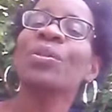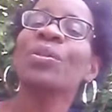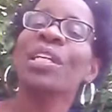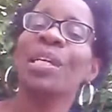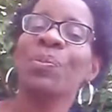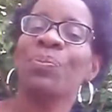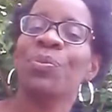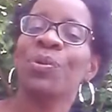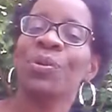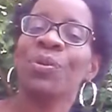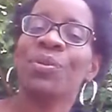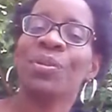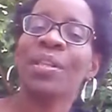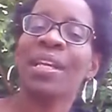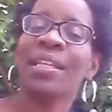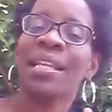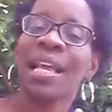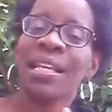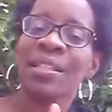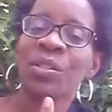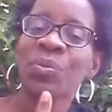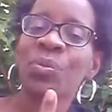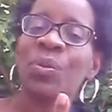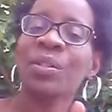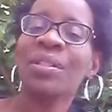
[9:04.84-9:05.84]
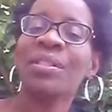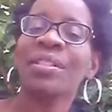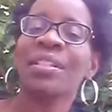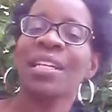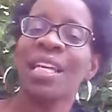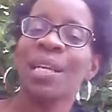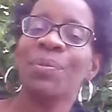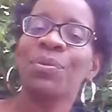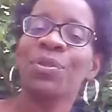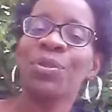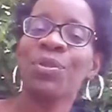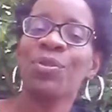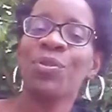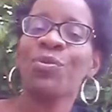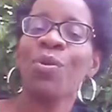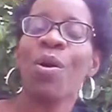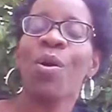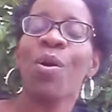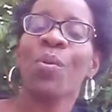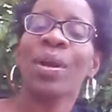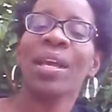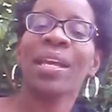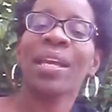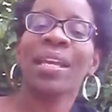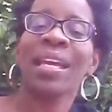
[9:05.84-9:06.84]
what keeps you
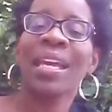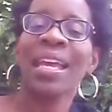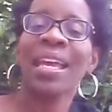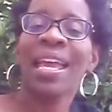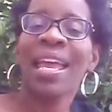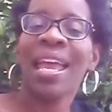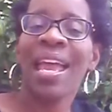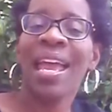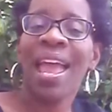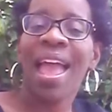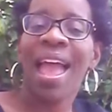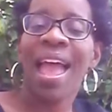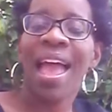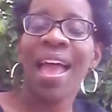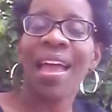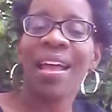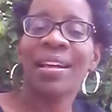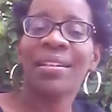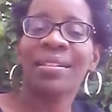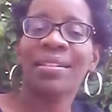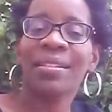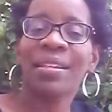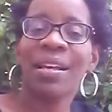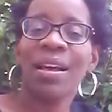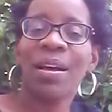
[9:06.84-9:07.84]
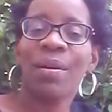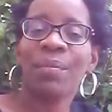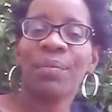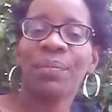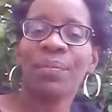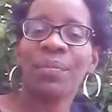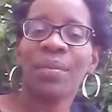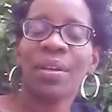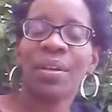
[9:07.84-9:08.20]
growing, and to